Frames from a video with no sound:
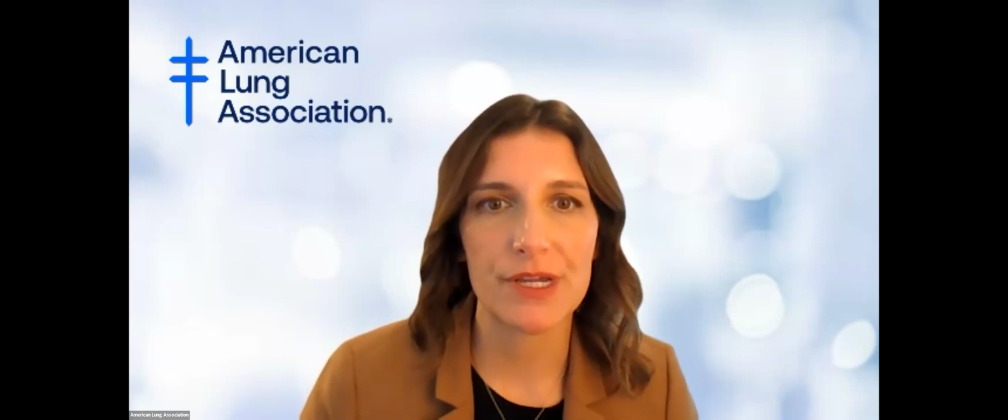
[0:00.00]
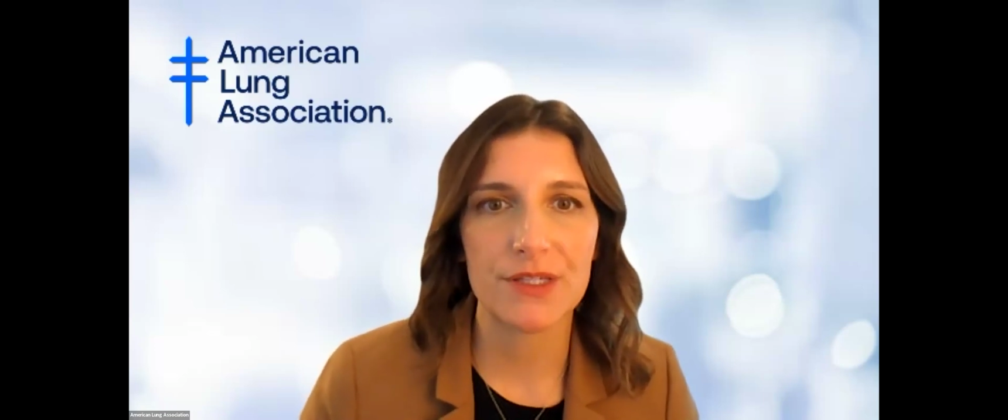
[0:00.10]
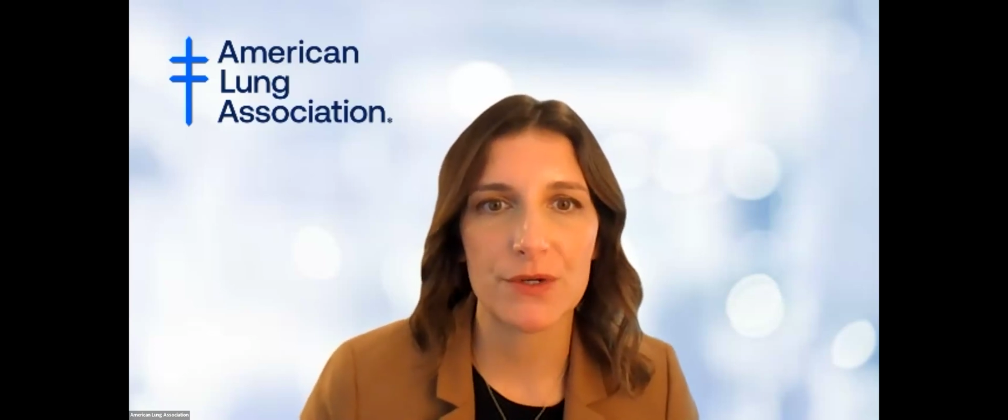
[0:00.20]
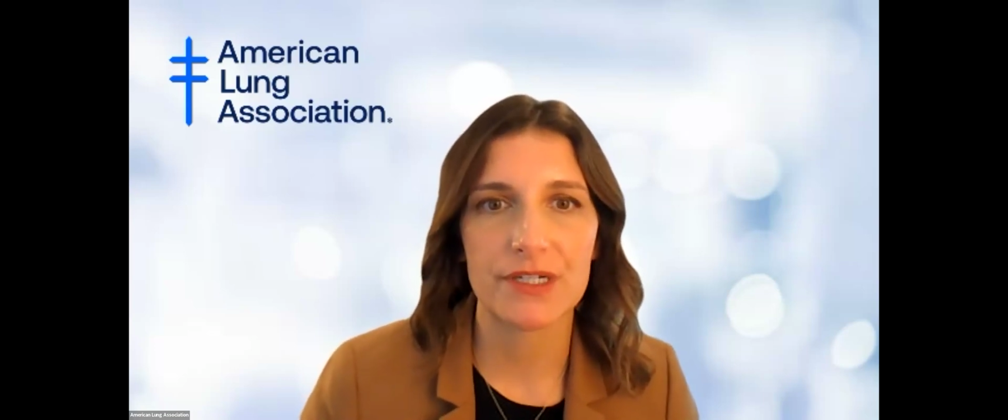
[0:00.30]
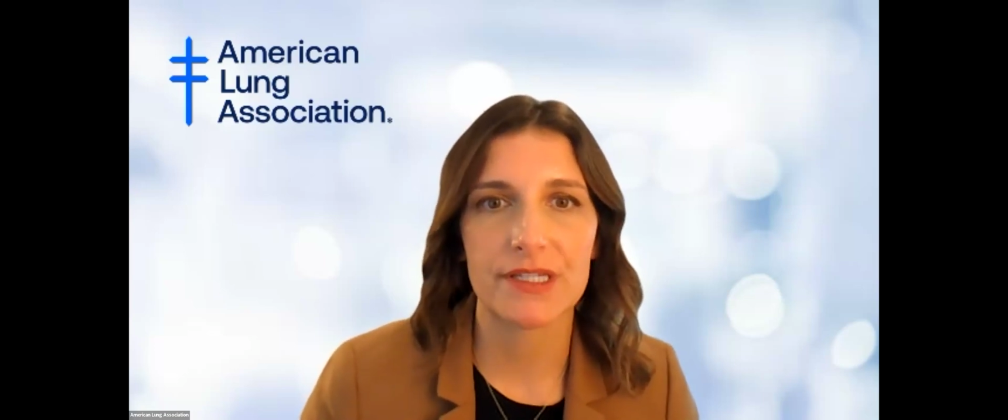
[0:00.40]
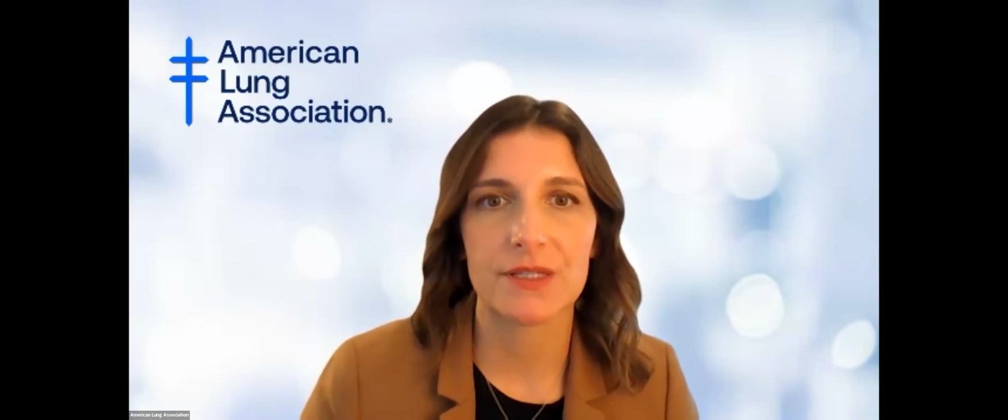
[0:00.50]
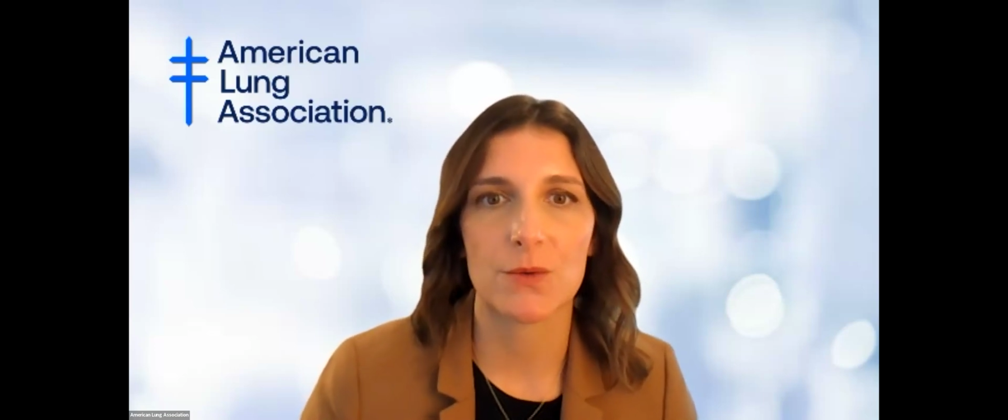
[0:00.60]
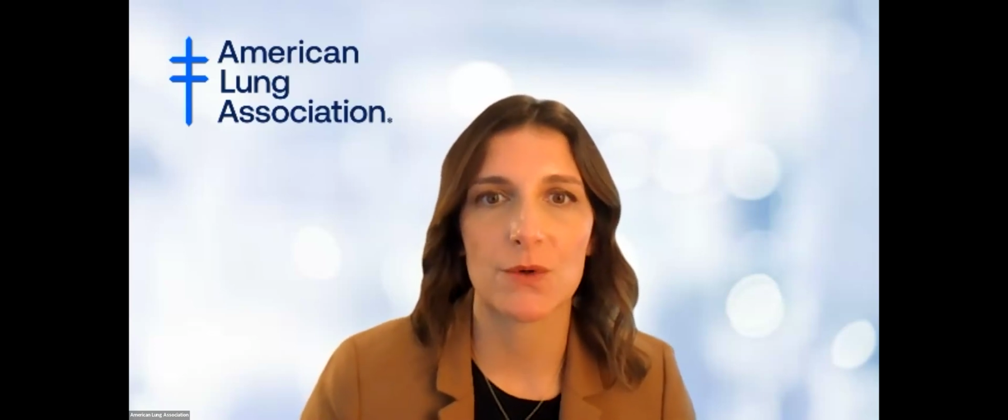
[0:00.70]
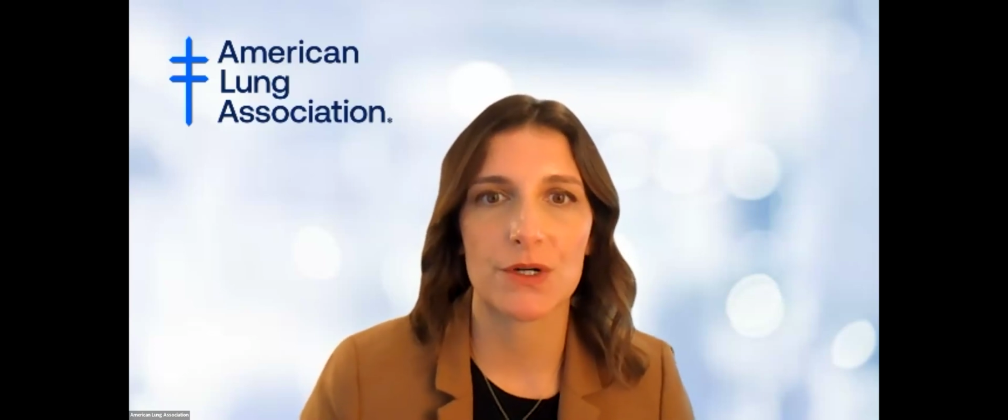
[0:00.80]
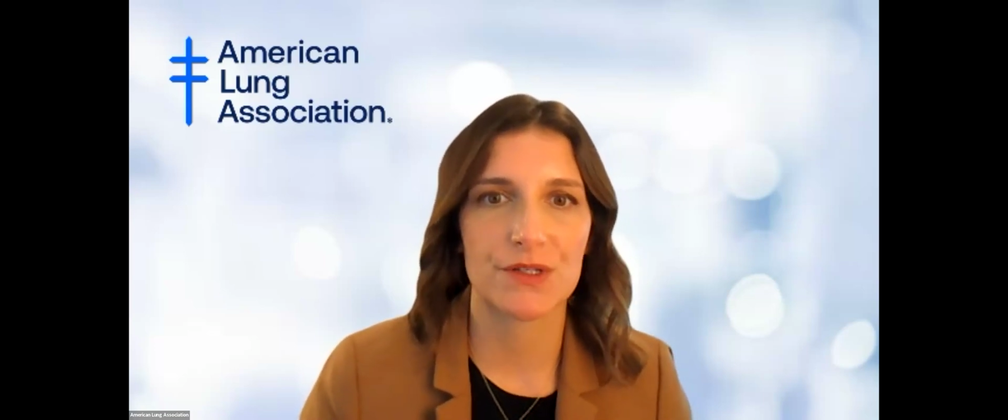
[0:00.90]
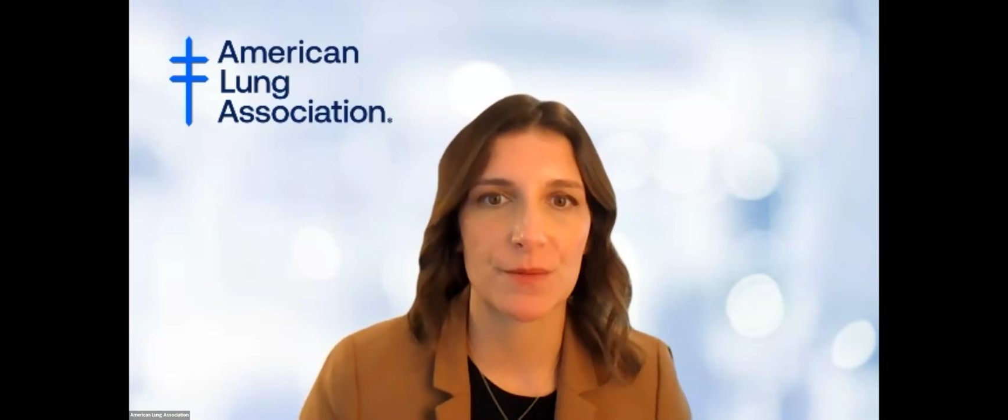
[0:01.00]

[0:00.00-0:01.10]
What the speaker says: resources or